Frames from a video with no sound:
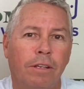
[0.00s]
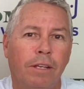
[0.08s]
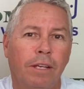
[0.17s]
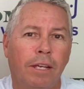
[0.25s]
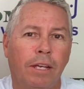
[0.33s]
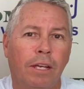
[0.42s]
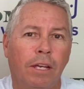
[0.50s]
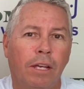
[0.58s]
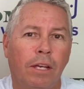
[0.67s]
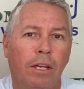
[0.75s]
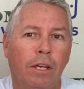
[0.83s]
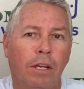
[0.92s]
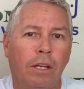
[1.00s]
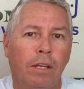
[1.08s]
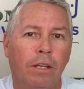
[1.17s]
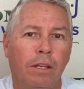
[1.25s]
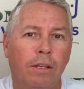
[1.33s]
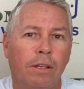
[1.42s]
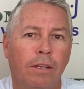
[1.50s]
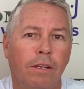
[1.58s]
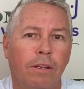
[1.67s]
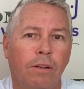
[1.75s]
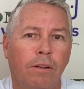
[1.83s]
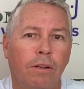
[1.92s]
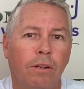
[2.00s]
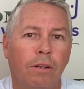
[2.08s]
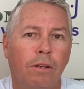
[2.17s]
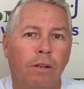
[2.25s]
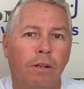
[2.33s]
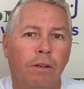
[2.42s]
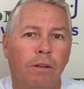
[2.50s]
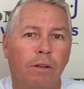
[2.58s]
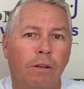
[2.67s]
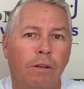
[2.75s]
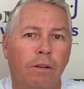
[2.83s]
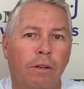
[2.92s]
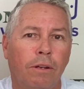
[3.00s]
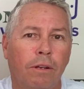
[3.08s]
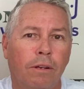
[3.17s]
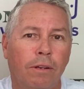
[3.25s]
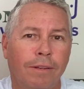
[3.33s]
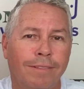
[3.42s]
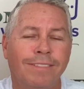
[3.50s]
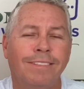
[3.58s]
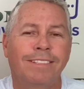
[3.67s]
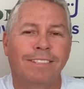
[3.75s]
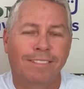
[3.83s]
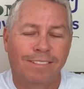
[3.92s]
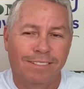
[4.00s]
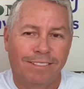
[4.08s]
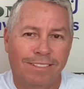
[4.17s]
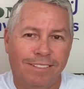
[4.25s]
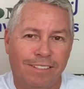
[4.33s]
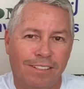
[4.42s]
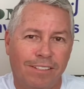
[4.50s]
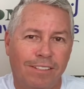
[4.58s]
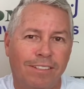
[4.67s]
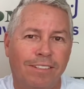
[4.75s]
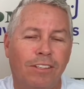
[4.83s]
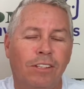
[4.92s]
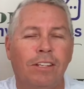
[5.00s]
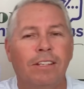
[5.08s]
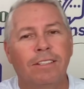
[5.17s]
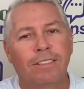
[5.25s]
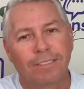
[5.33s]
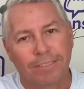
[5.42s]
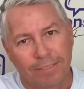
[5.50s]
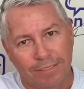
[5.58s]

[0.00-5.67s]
(silent)